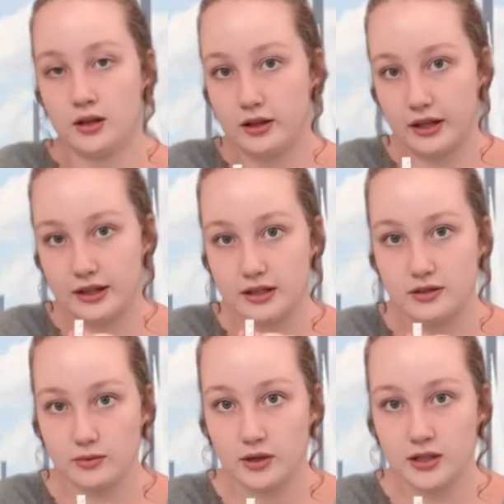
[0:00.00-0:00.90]
like
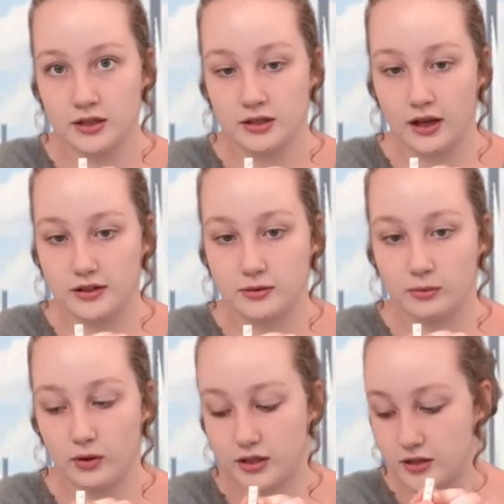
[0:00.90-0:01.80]
this one has a
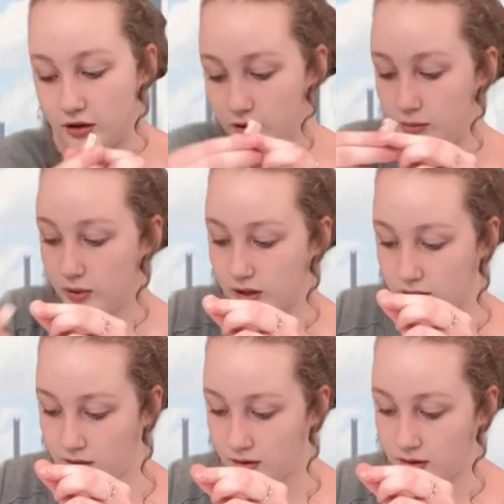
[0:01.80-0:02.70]
1 dot width.